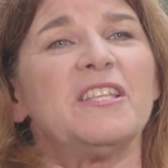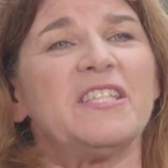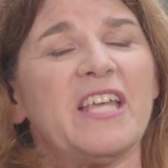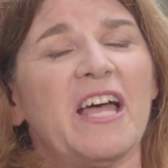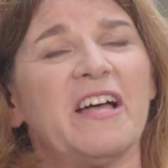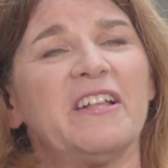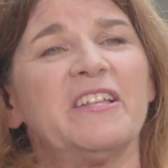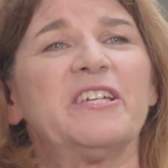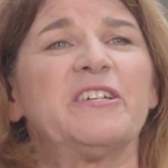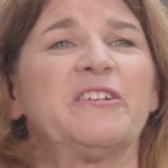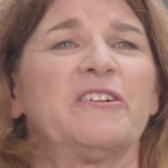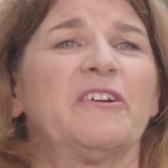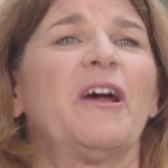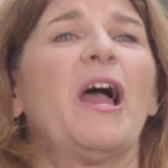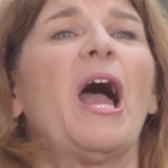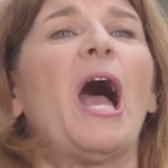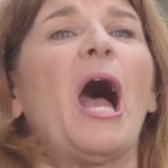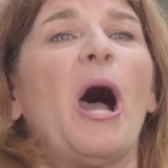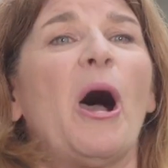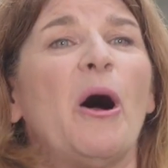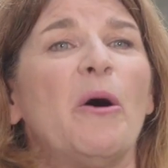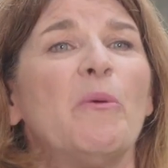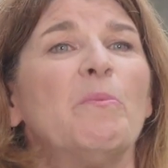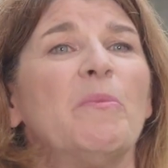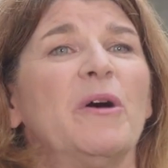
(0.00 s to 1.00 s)
telling her
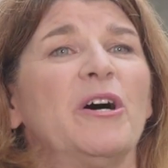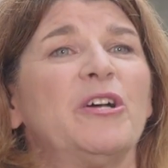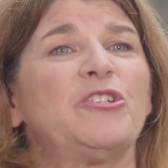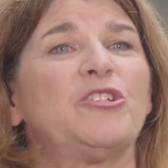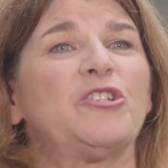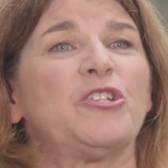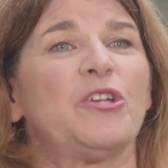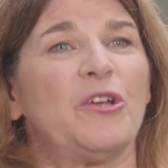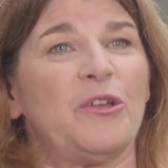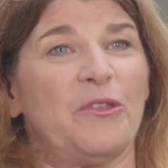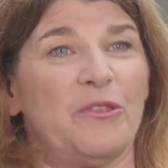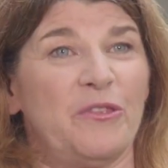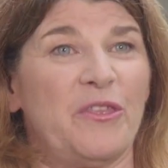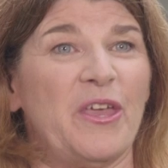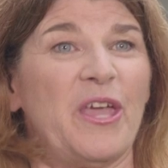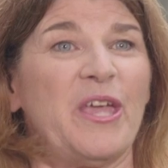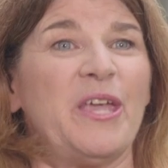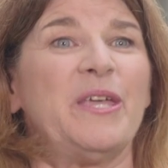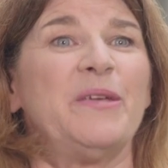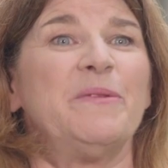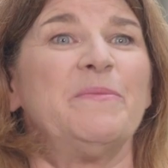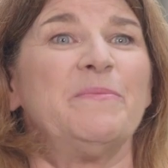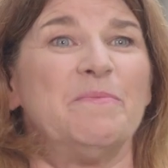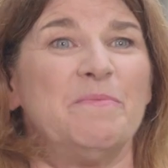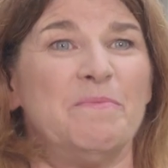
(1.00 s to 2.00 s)
how much
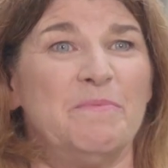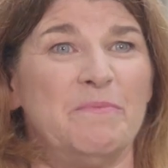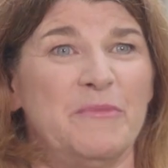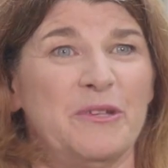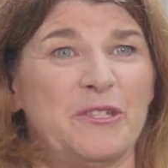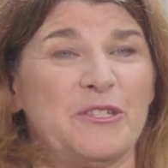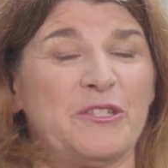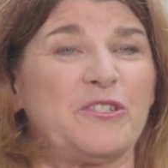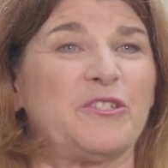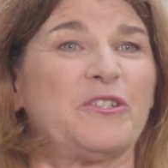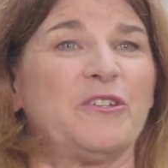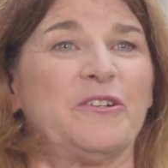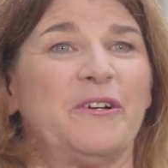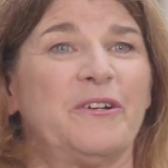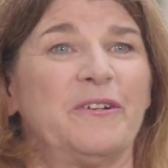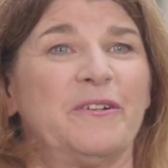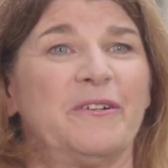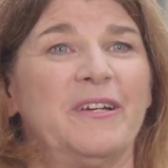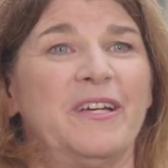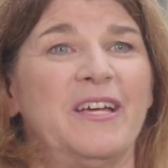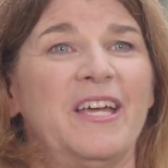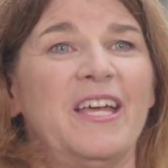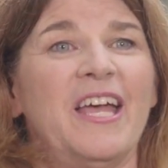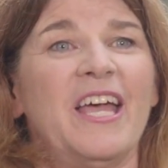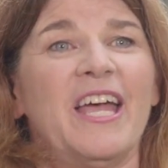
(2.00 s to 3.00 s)
they missed
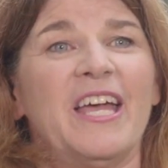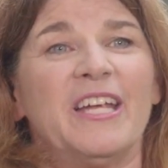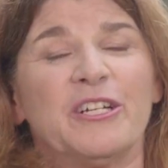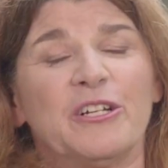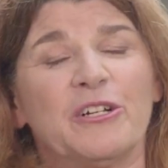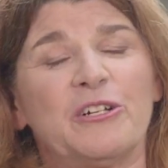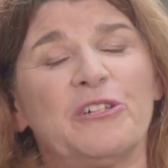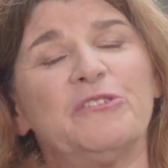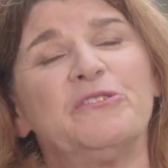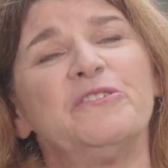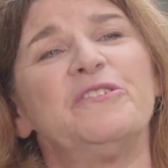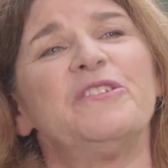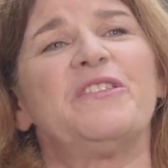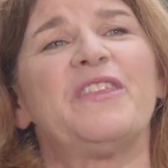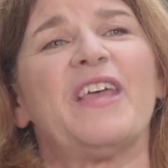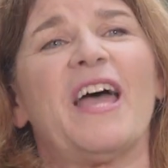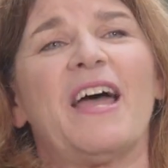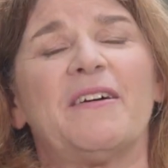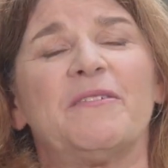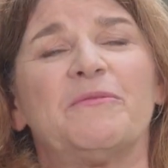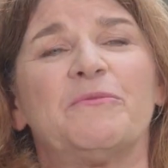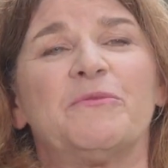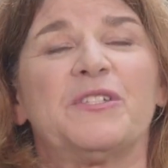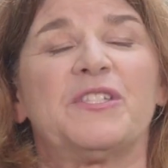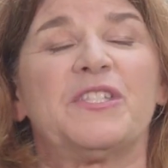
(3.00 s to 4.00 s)
her. And included
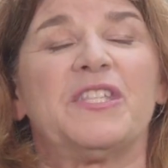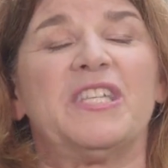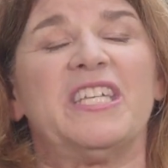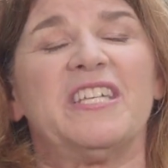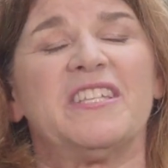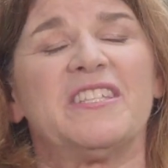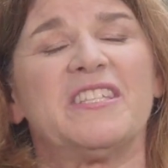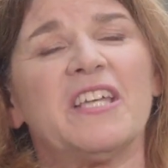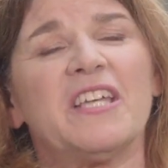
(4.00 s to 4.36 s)
that was the